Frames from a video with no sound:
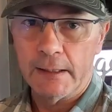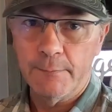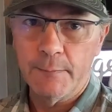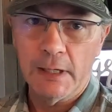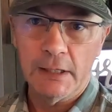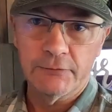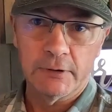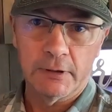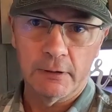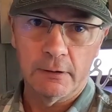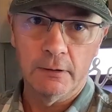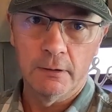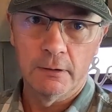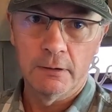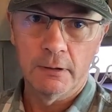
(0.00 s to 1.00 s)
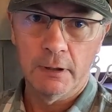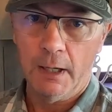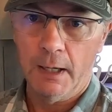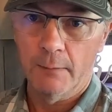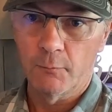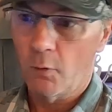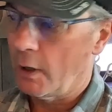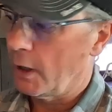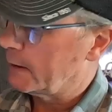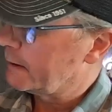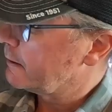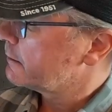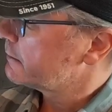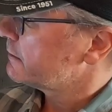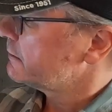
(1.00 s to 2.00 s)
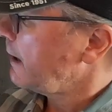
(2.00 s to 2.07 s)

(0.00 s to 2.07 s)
amazing quality. This is